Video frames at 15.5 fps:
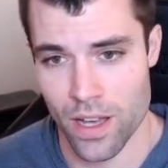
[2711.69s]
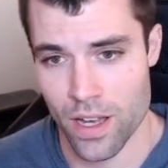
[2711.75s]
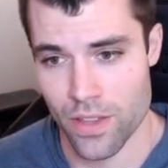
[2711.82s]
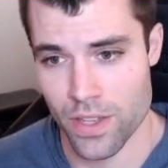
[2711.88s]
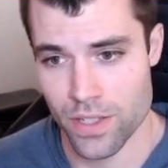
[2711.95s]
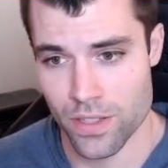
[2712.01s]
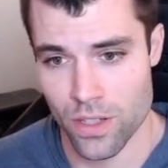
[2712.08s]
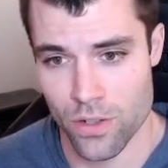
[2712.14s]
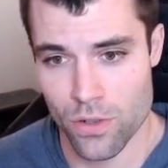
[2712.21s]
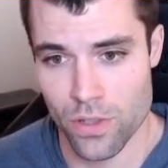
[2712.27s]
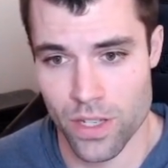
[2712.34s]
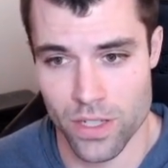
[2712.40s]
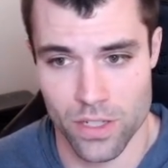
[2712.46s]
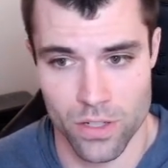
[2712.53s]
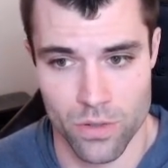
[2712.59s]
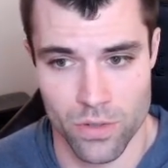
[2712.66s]
This to-do
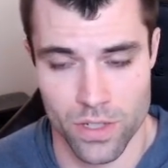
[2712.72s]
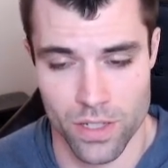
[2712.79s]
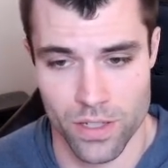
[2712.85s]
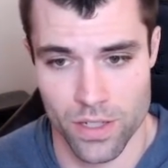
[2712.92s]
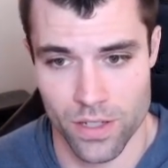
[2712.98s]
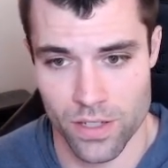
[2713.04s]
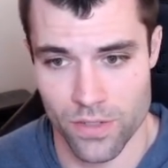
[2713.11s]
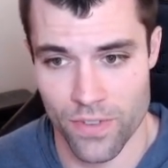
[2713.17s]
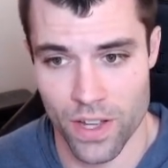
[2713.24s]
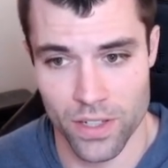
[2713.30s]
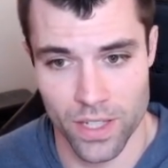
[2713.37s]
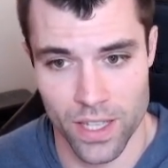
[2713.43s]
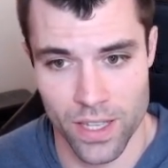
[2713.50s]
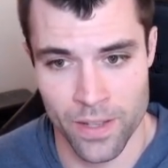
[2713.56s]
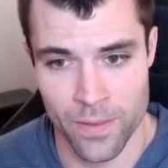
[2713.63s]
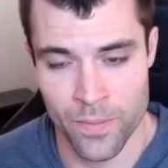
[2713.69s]
list uses
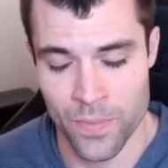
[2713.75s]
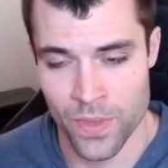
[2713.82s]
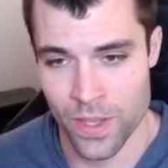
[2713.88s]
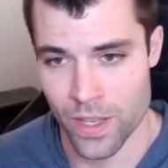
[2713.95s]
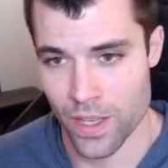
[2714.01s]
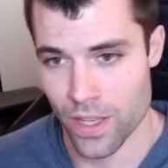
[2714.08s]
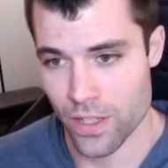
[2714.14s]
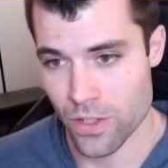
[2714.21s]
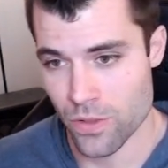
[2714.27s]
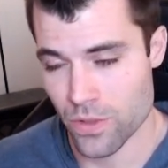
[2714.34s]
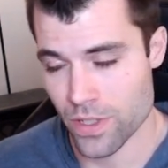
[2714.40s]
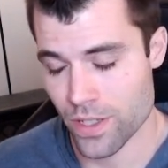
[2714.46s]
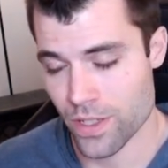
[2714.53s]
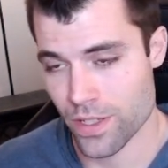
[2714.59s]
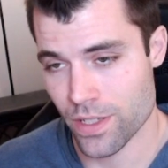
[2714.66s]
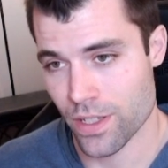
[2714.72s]
SvelteKit. It
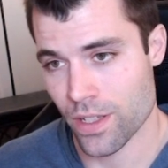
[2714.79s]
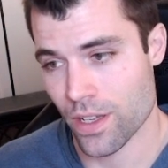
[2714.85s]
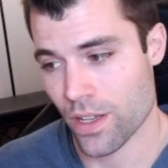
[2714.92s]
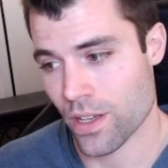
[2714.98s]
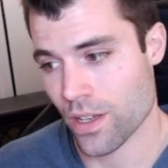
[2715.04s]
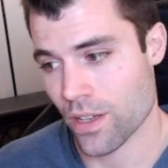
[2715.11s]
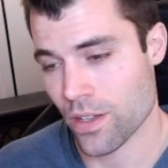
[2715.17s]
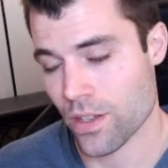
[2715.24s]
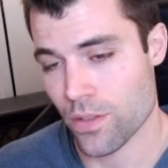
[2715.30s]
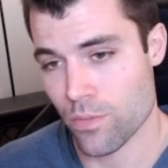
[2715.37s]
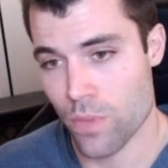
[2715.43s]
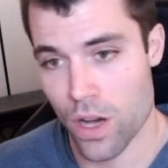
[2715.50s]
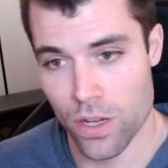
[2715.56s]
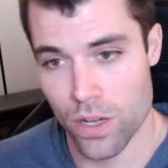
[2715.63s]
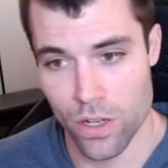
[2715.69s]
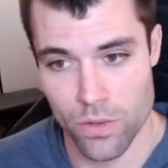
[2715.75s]
uses
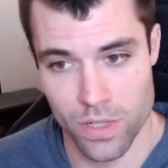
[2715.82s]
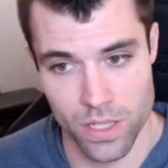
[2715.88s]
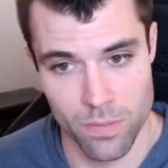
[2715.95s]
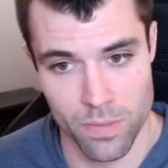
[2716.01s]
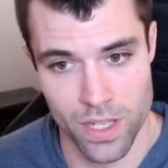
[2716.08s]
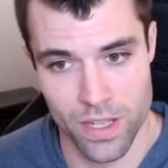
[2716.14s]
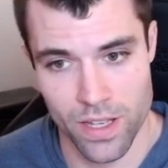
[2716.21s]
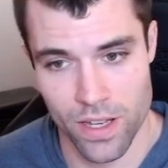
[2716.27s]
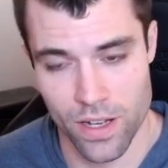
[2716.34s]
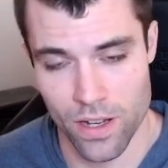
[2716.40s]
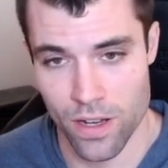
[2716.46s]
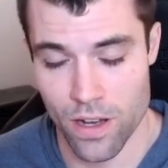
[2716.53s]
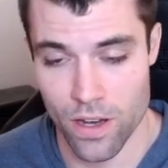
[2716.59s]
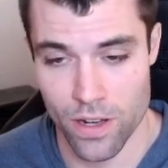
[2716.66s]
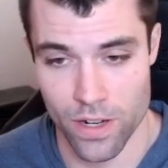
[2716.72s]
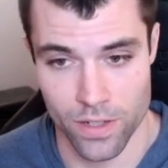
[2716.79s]
MongoDB
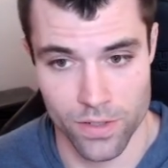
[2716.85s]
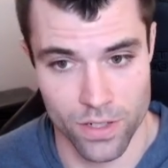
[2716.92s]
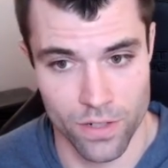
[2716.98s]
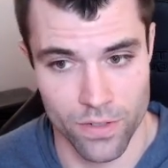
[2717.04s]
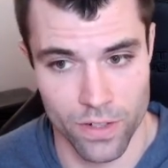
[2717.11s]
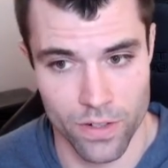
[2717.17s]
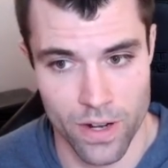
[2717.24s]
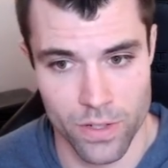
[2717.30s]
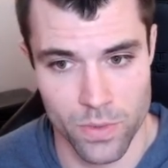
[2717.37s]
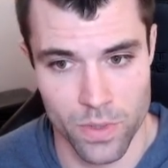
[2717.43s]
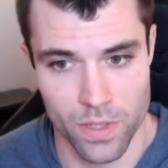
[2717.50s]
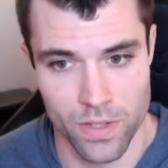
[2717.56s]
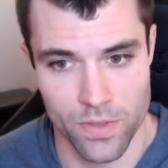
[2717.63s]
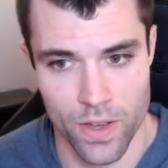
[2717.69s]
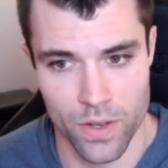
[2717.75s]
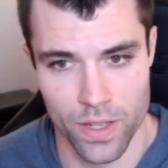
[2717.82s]
on server routes with
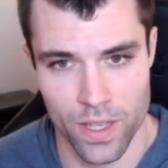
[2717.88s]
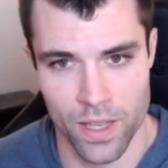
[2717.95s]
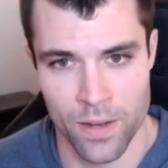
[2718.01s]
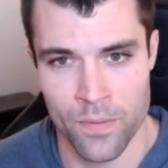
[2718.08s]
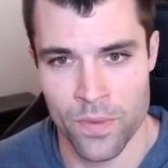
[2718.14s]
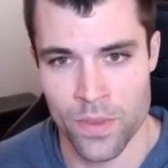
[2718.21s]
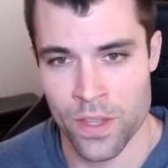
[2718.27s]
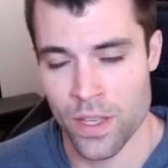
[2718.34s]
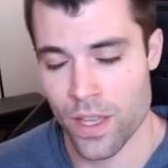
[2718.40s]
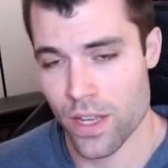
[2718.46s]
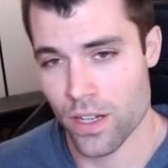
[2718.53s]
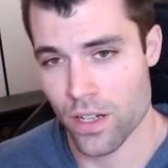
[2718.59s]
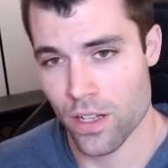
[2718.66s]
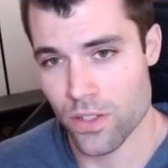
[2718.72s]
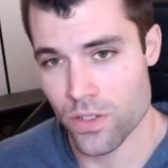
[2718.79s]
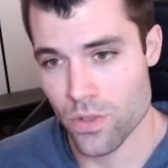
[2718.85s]
SvelteKit, and it
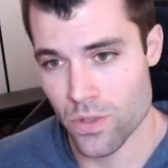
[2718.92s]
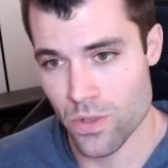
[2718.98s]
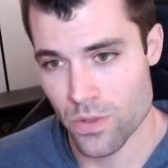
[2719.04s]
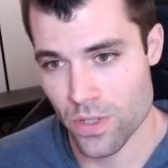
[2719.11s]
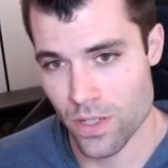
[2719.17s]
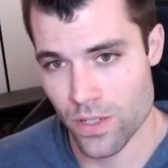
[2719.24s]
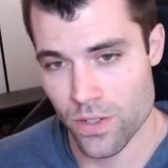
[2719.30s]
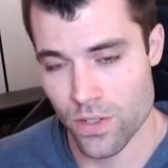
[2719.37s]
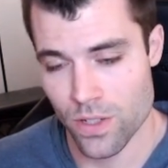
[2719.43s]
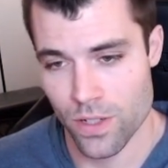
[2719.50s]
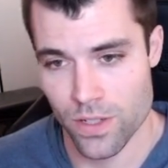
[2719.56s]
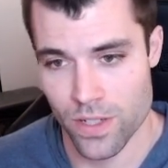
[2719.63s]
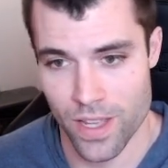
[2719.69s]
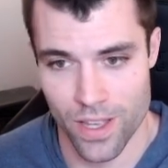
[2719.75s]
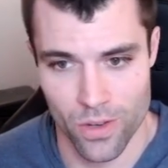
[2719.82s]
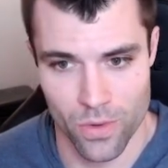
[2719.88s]
also uses
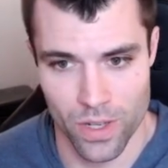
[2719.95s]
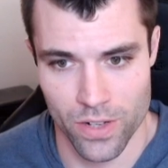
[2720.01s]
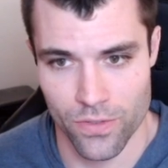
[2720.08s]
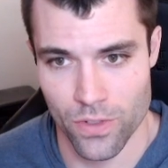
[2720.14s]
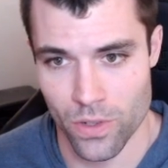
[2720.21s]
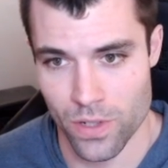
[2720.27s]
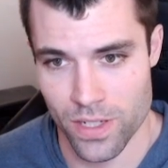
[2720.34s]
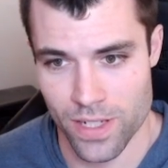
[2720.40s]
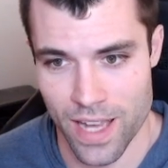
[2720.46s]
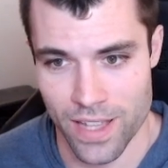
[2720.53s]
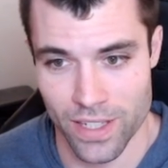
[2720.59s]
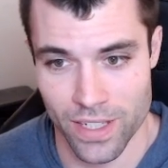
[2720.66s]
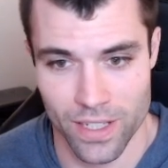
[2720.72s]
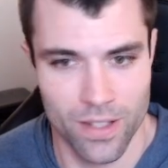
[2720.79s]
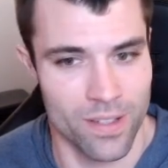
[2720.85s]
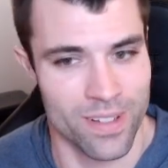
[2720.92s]
Tailwind for
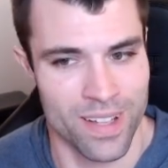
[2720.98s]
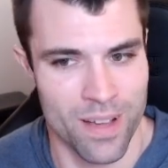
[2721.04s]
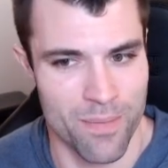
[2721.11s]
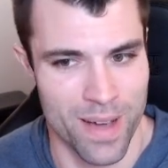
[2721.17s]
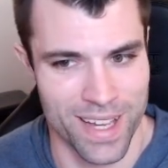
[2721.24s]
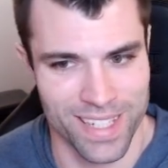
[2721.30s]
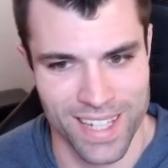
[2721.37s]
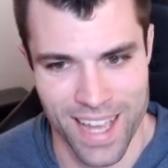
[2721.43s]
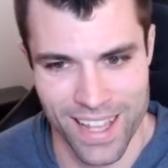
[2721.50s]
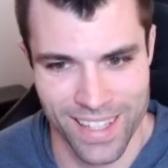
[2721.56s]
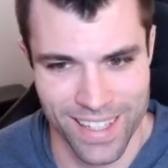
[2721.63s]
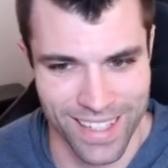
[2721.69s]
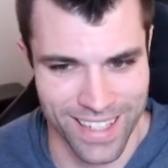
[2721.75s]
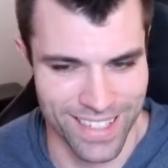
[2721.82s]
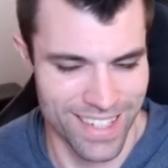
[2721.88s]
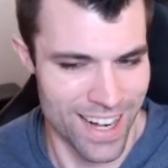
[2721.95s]
styling. My styling
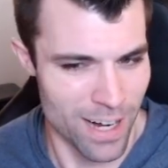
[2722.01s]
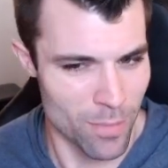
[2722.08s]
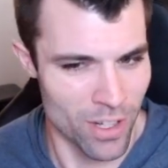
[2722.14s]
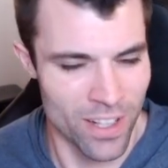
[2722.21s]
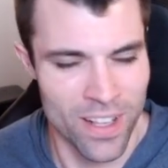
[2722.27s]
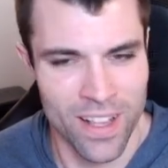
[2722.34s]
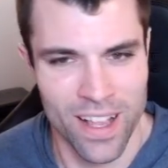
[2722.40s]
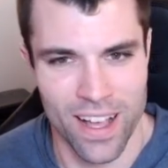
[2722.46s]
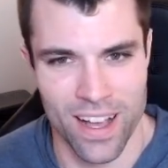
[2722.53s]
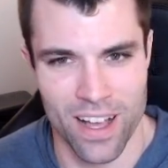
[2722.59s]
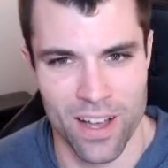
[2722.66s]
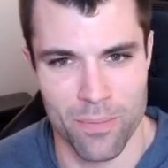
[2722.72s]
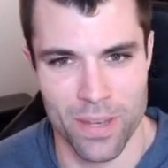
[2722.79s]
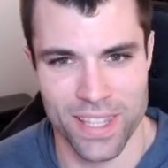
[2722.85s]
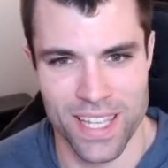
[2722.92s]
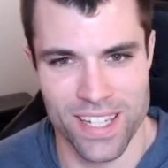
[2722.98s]
is terrible,
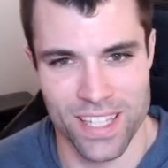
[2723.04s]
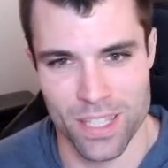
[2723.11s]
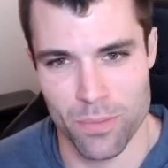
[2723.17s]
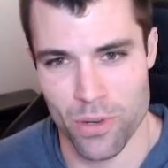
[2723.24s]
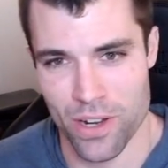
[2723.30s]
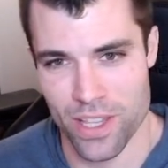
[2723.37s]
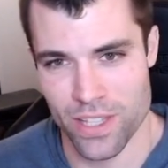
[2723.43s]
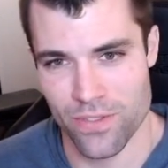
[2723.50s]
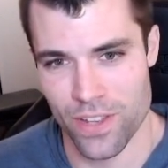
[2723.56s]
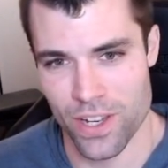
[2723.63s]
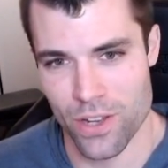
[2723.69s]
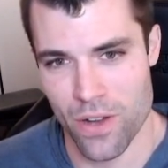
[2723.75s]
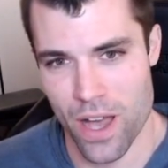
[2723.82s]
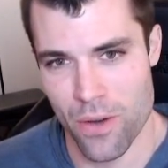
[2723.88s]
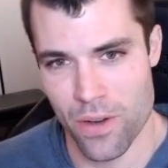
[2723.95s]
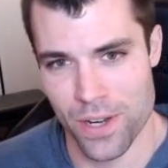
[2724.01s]
but that's not the point of this video.
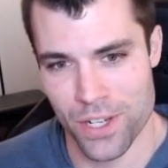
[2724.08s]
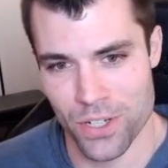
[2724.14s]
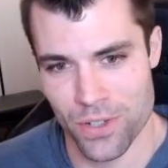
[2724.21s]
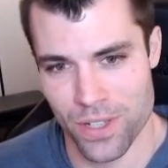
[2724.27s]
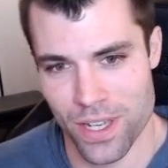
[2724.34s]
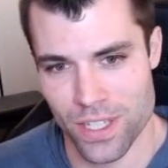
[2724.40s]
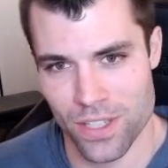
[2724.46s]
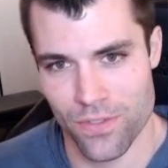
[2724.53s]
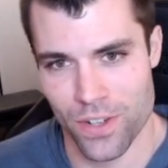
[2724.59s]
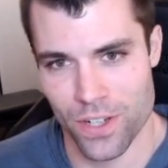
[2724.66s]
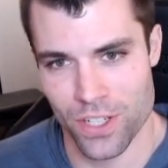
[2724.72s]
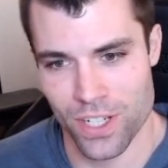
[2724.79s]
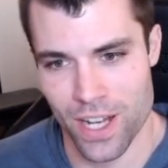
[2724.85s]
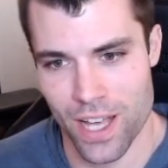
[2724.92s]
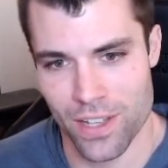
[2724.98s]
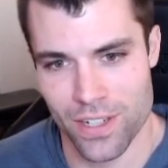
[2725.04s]
I wanted to show you guys the
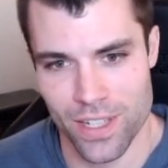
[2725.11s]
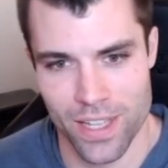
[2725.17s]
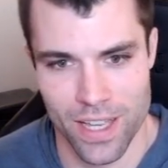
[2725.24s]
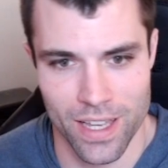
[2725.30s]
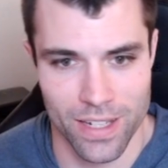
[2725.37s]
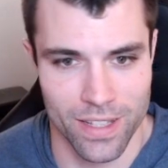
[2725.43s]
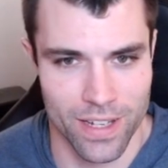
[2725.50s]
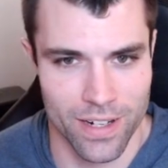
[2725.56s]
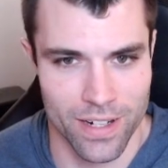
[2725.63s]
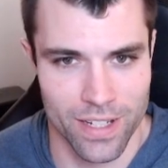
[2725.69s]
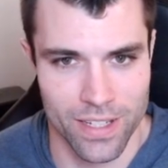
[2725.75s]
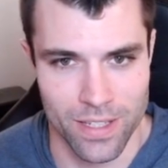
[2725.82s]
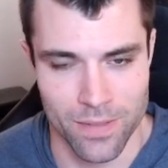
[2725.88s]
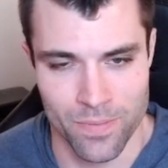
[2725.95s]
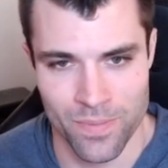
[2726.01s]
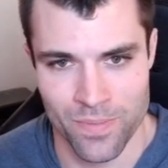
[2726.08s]
functionality, and there it
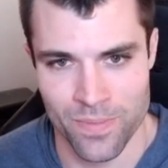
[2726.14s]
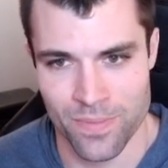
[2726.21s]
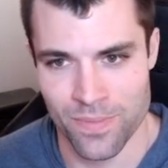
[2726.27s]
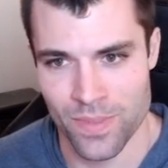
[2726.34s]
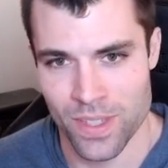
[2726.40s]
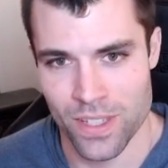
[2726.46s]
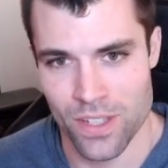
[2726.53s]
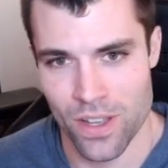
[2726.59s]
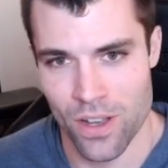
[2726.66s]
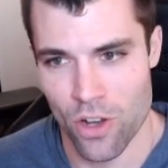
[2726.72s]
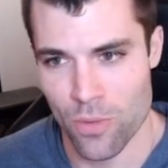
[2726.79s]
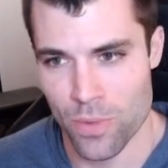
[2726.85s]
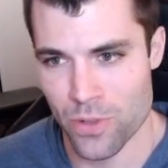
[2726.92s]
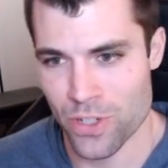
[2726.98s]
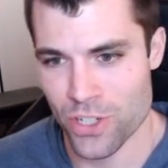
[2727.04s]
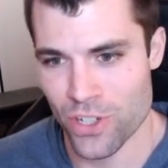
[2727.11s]
is. Hope
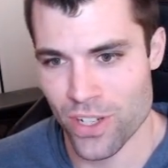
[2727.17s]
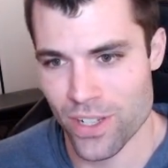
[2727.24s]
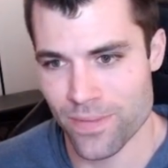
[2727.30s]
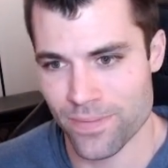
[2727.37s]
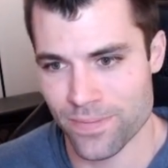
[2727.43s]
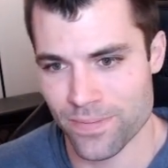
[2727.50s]
you enjoyed.